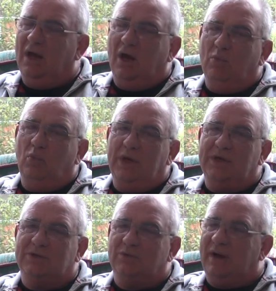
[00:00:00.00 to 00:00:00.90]
and we
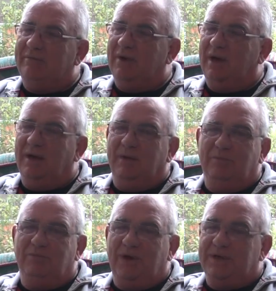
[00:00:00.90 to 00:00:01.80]
used to have
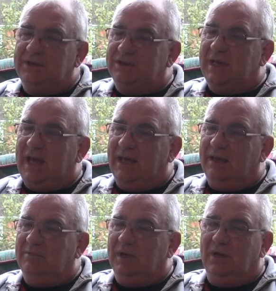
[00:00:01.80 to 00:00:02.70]
bread and
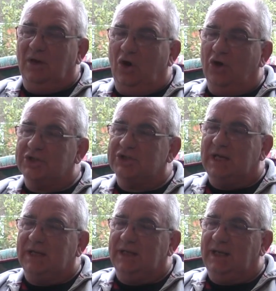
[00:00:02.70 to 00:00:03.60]
jam on a
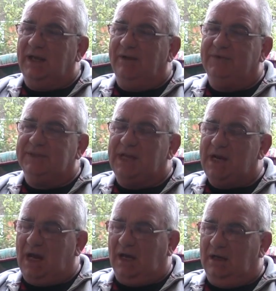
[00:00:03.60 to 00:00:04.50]
Sunday for
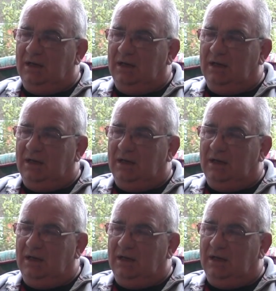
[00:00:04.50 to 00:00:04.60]
dinner.